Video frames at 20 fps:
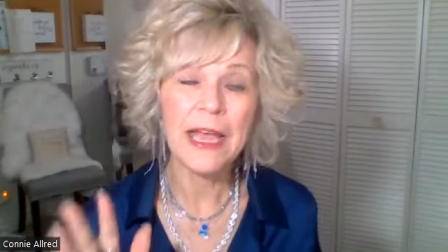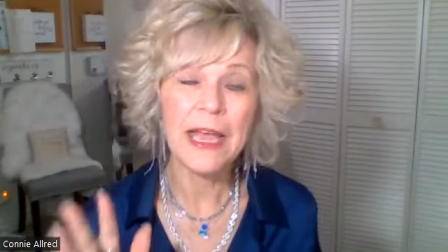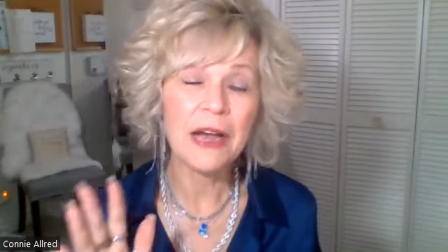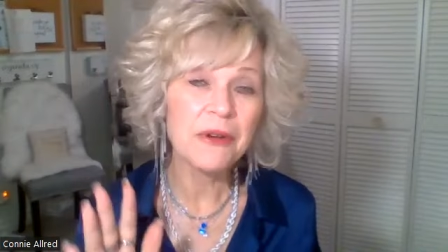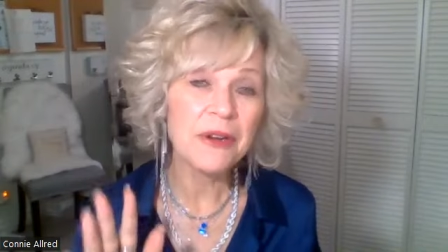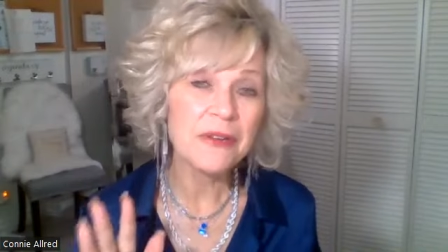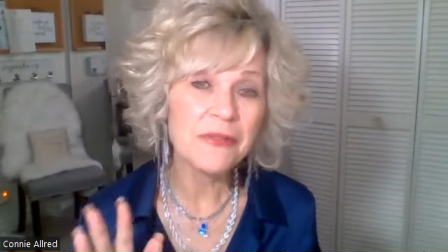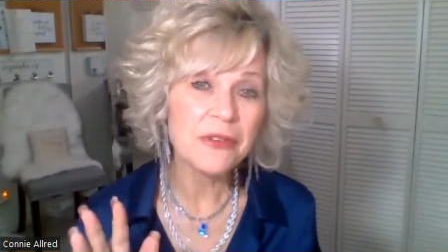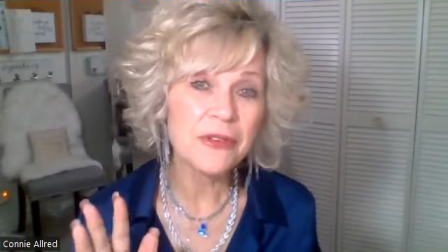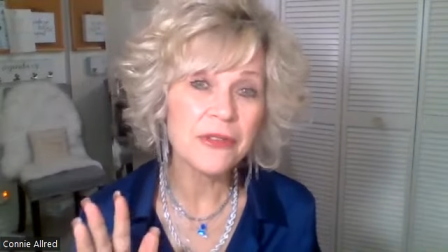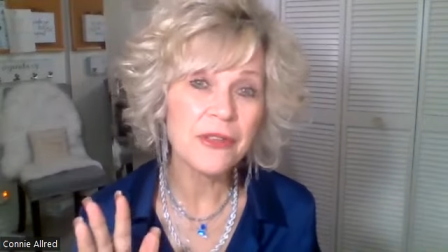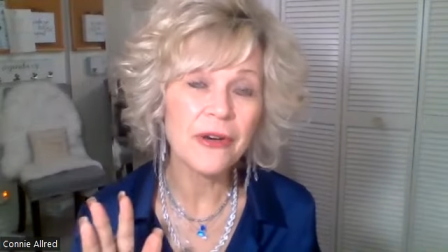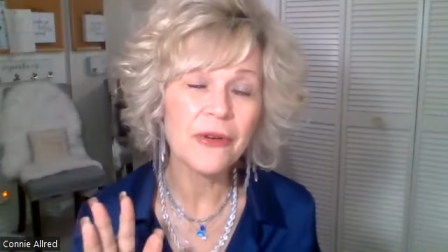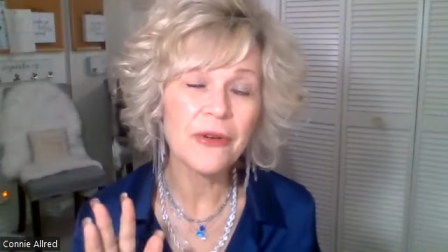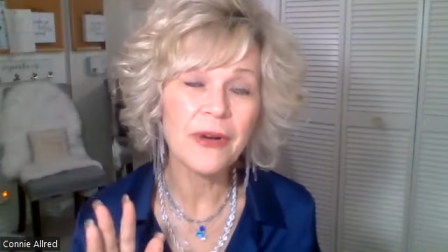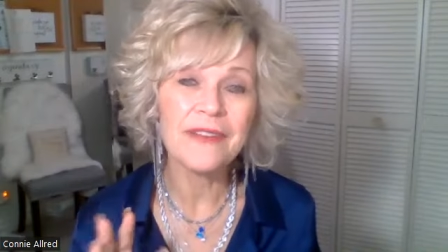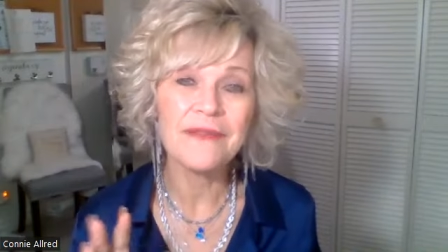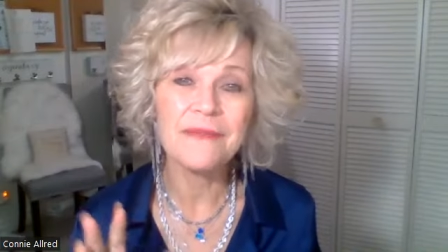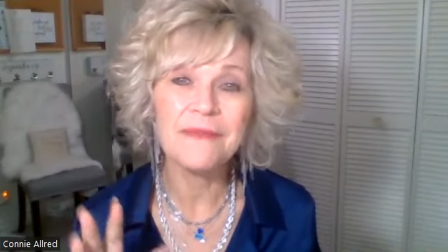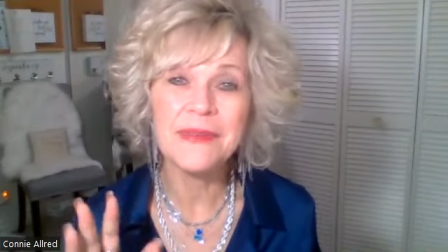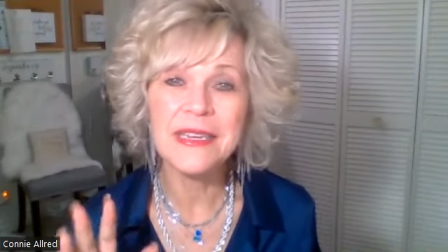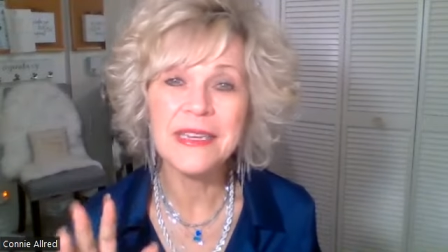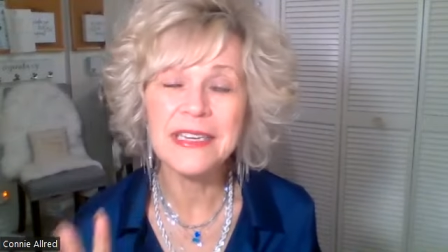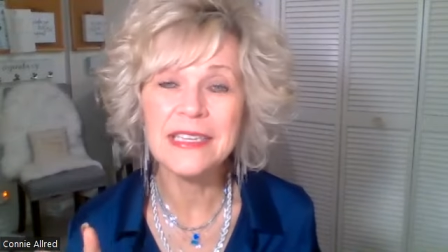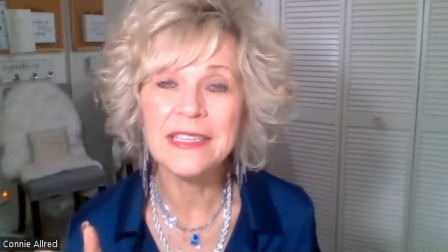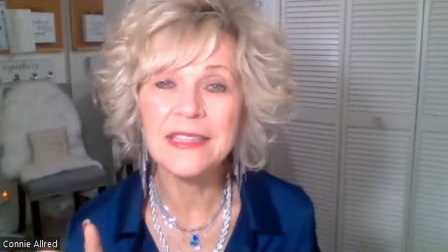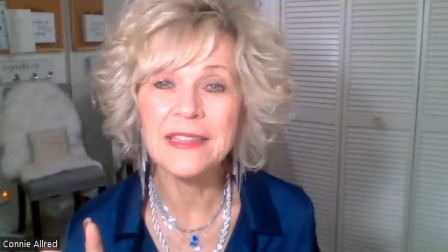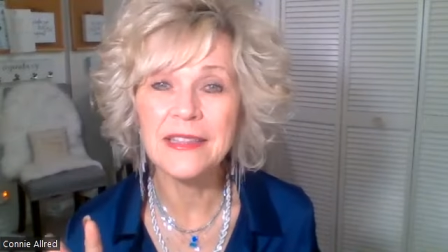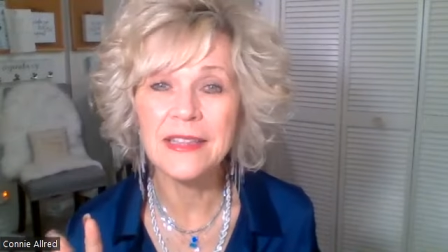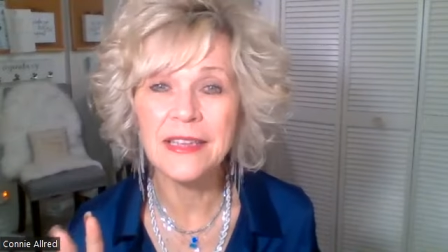However, though, I've been
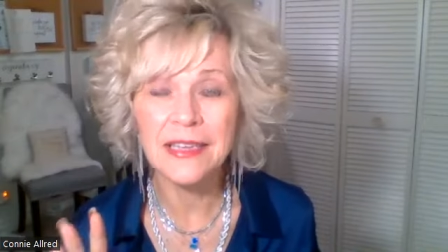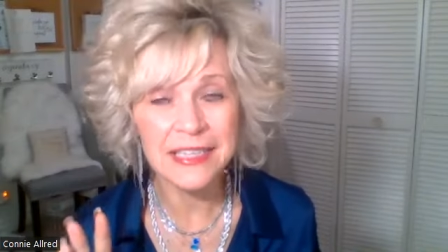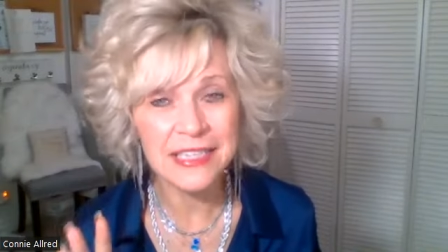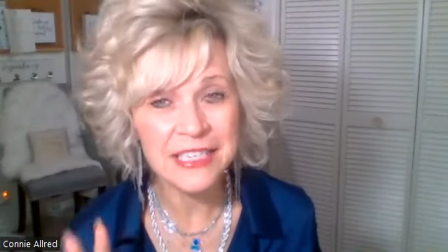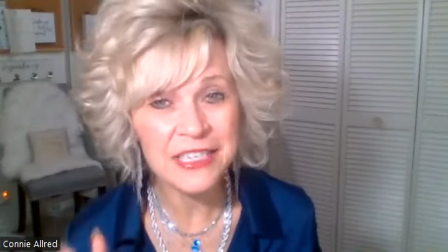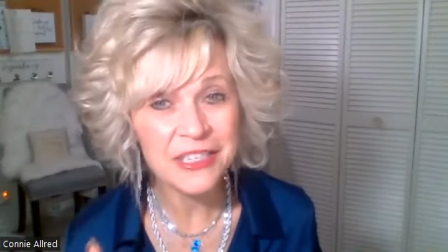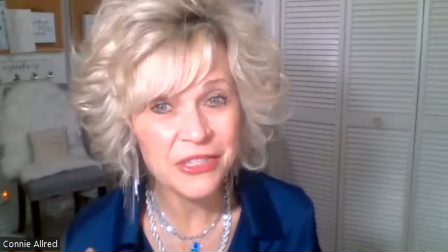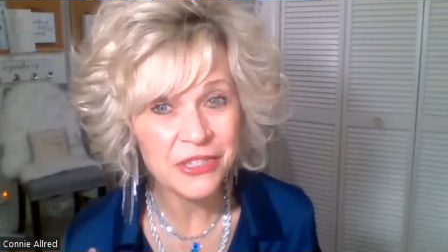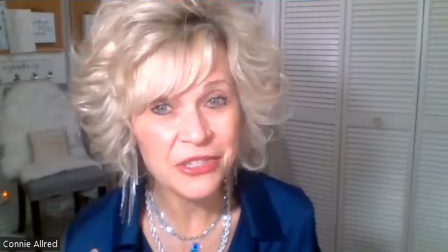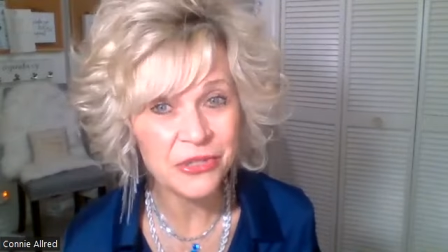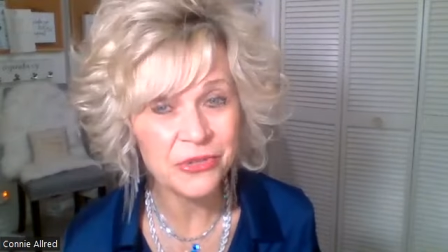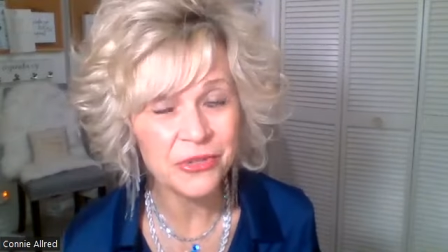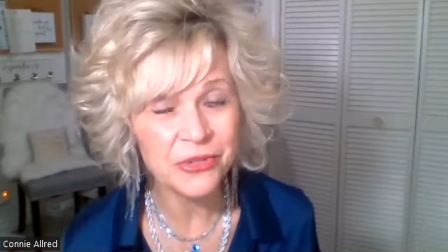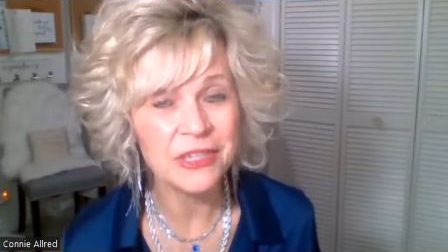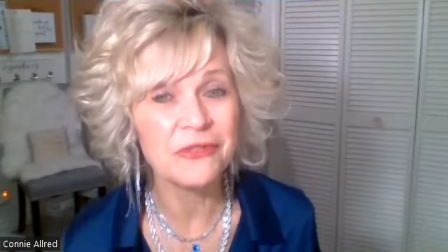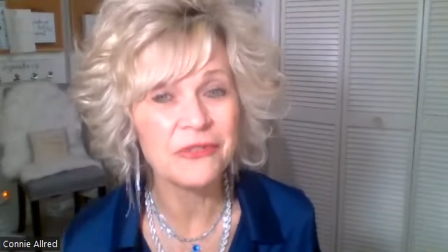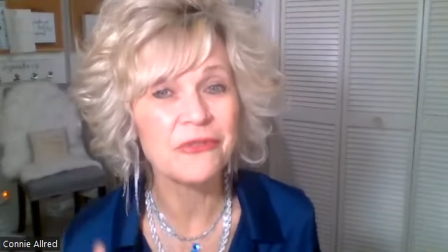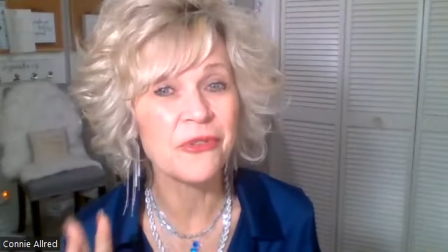in the industry